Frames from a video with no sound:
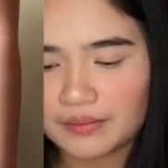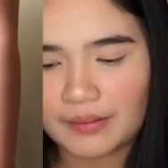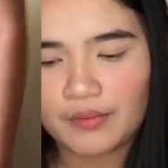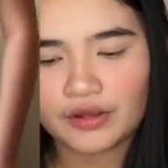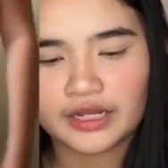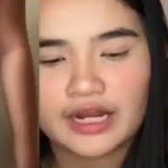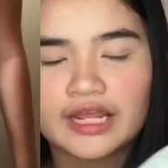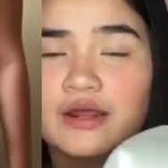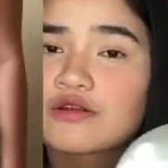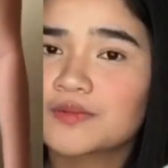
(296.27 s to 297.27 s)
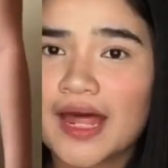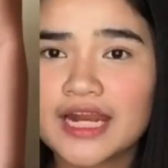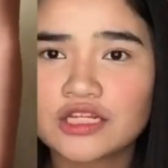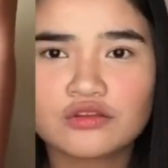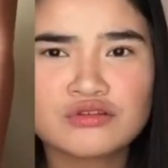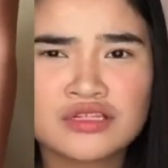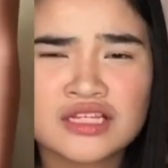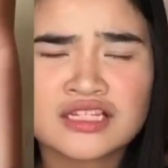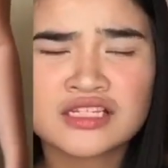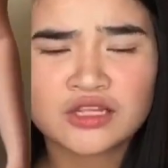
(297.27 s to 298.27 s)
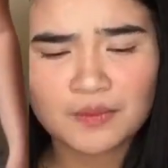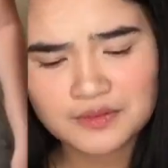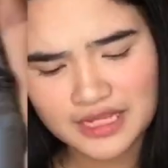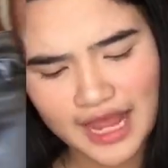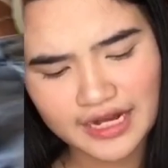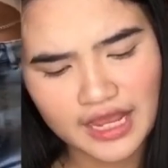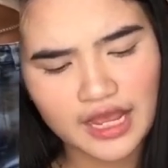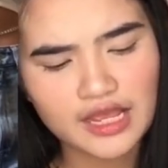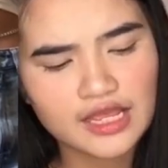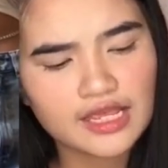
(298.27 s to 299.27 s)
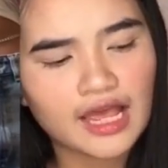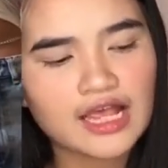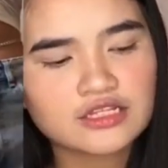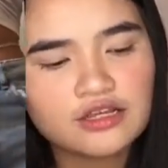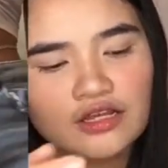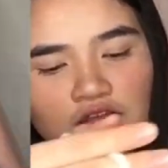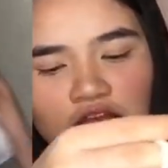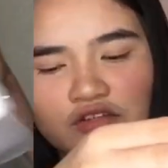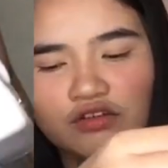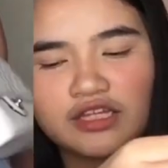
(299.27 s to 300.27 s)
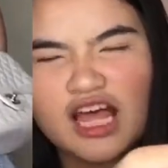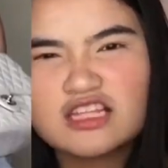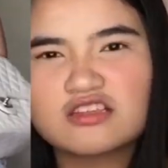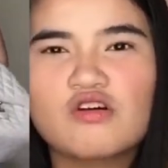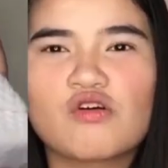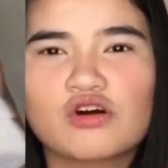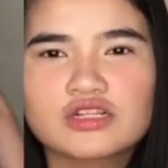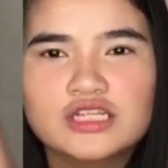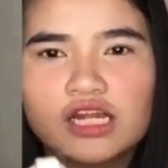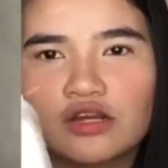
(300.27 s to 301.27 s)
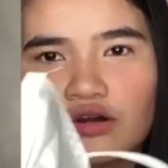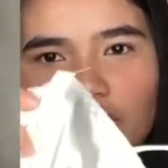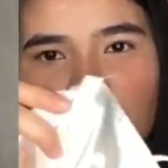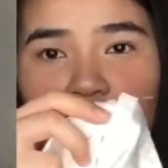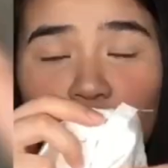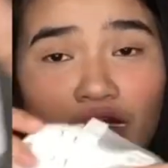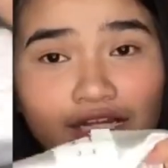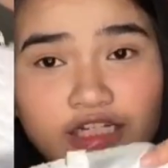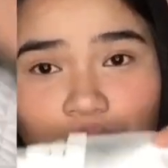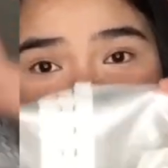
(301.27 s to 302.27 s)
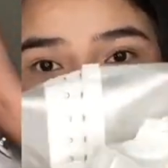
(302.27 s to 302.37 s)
diba, bongga na. I was planning to use this as a top sana. Kasi, ano, it has hooks sa likod. Na, mukha na siyang